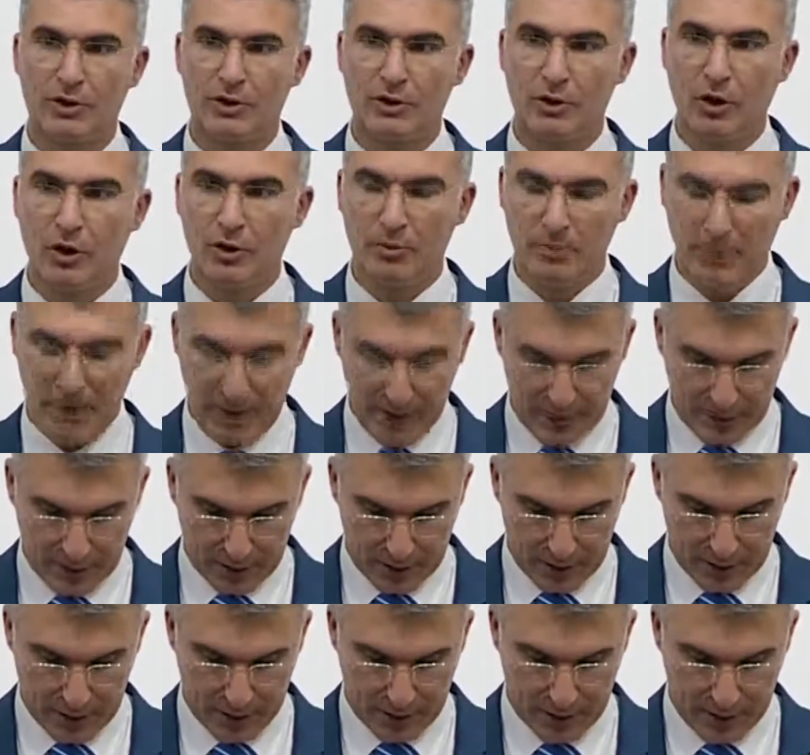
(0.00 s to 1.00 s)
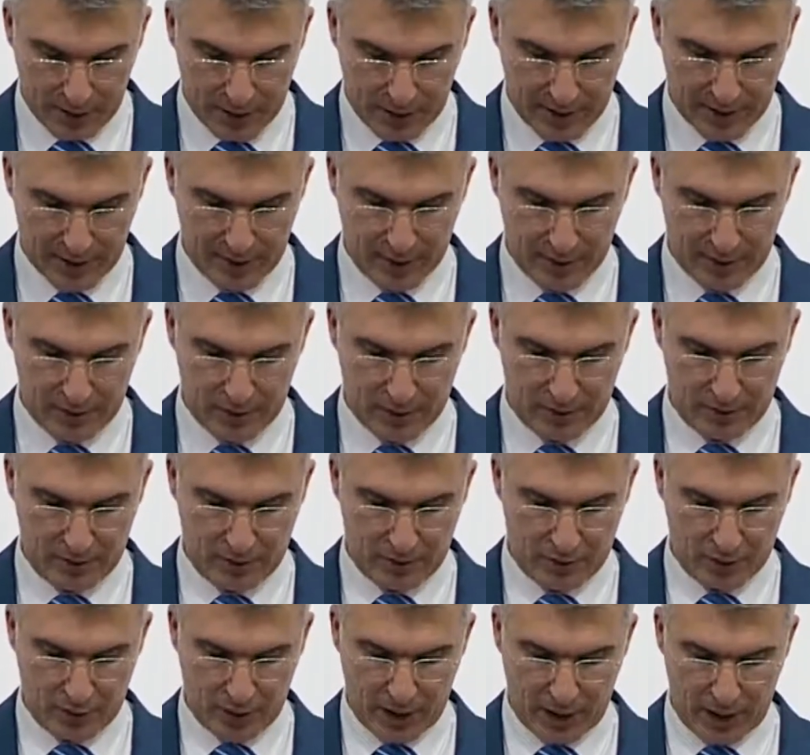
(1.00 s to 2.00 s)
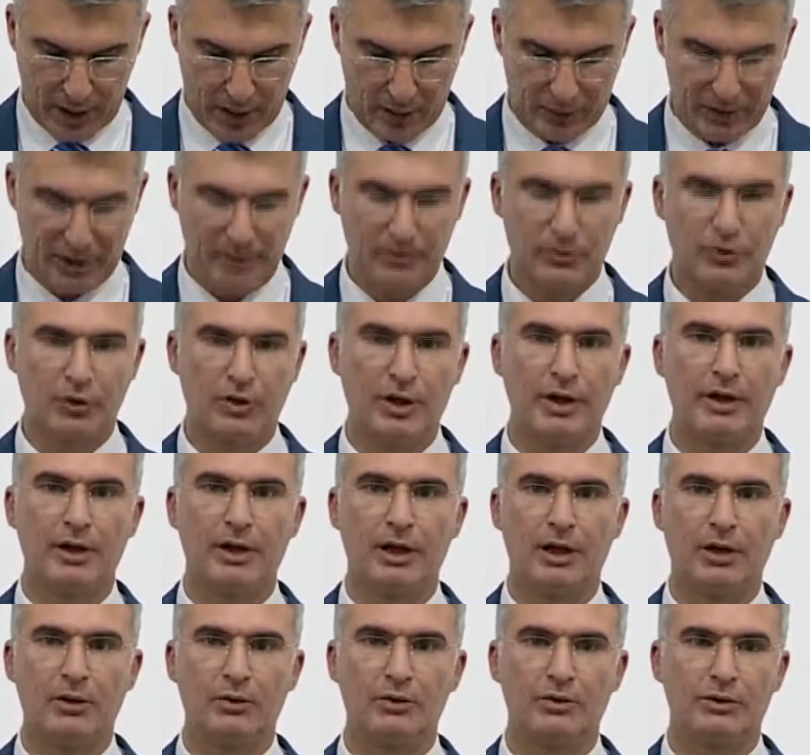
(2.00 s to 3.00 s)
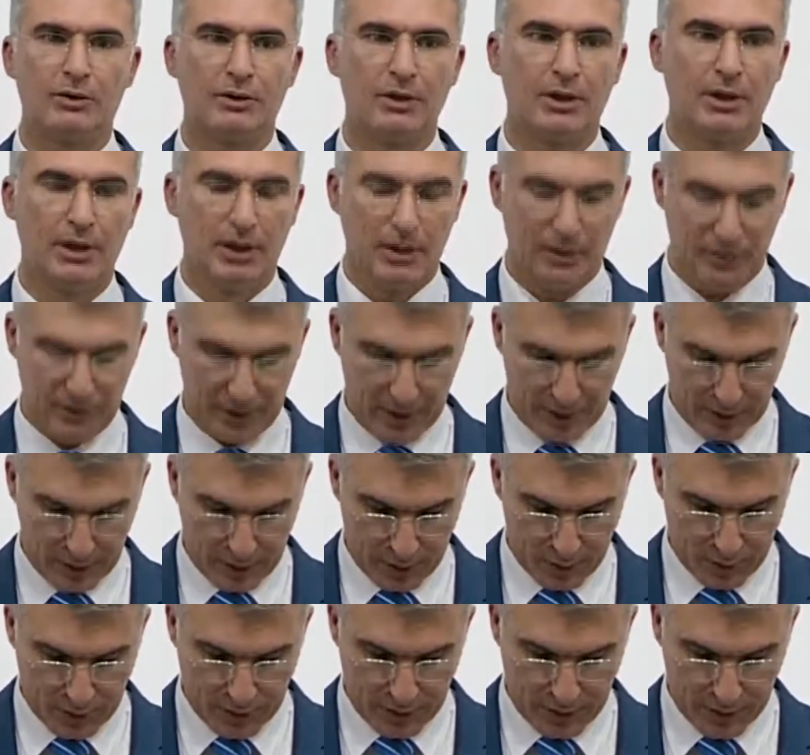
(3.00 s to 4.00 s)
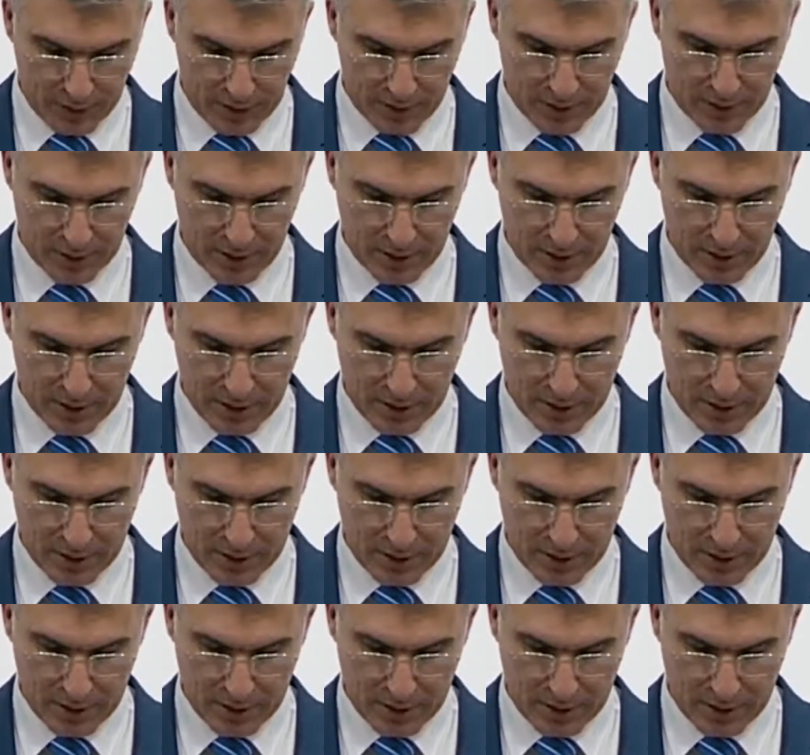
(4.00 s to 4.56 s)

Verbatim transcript: with non military assets to allow them to carry out their duties